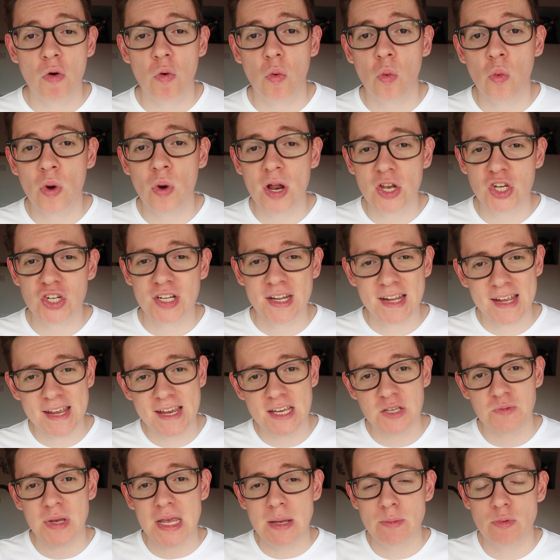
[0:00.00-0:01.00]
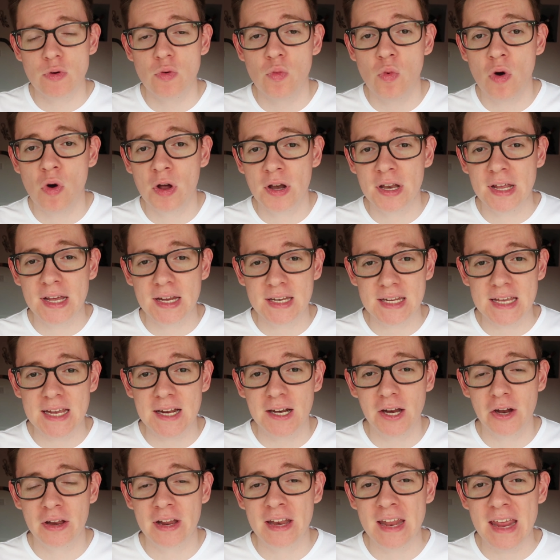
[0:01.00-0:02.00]
which leagues people wanted
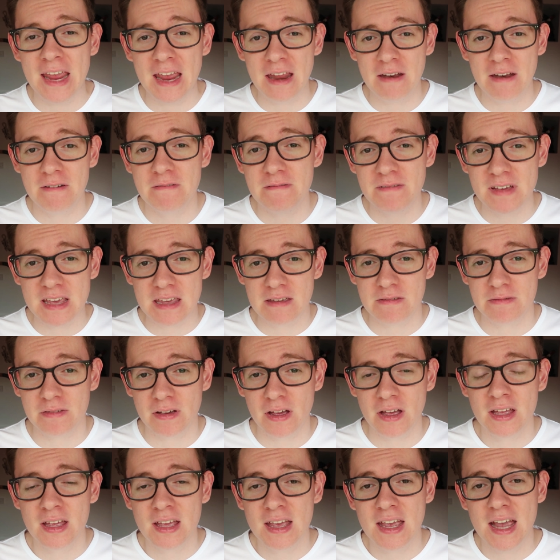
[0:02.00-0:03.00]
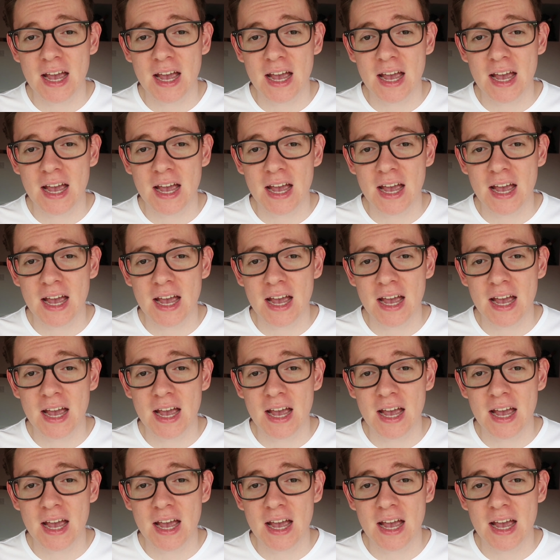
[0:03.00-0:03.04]
included in FIFA,